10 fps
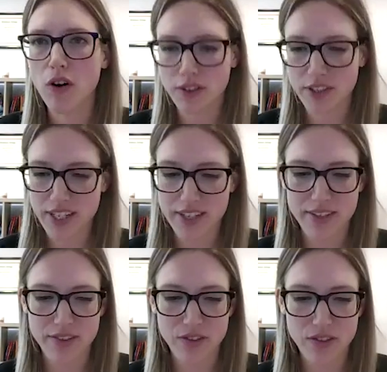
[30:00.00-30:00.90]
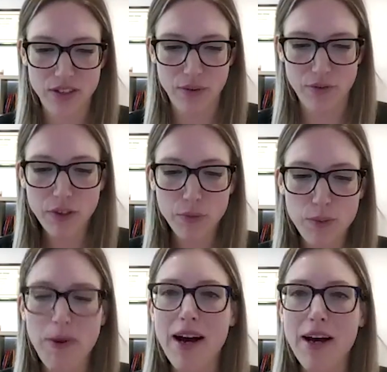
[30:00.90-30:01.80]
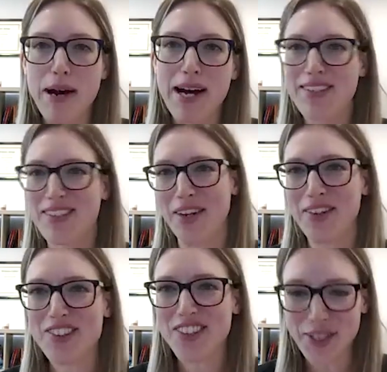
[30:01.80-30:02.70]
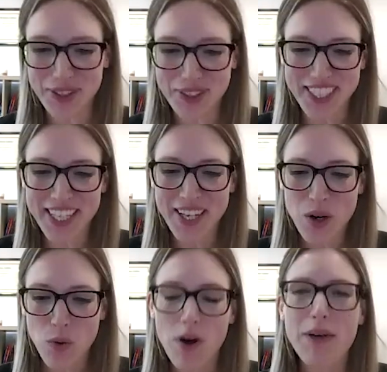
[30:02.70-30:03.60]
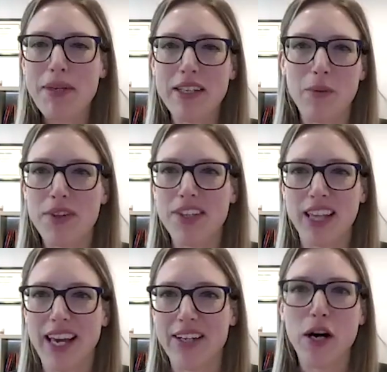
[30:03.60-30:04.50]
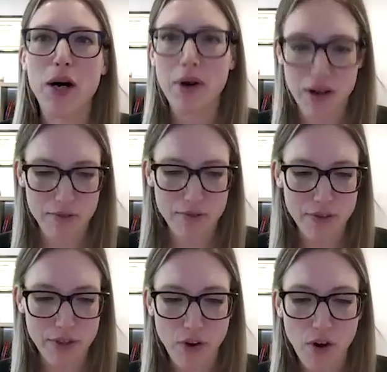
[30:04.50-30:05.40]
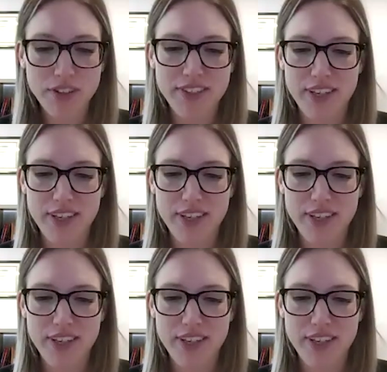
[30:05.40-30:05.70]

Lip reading: vault is, filled with biomass and then it's sealed, what can be done with the land above the vault?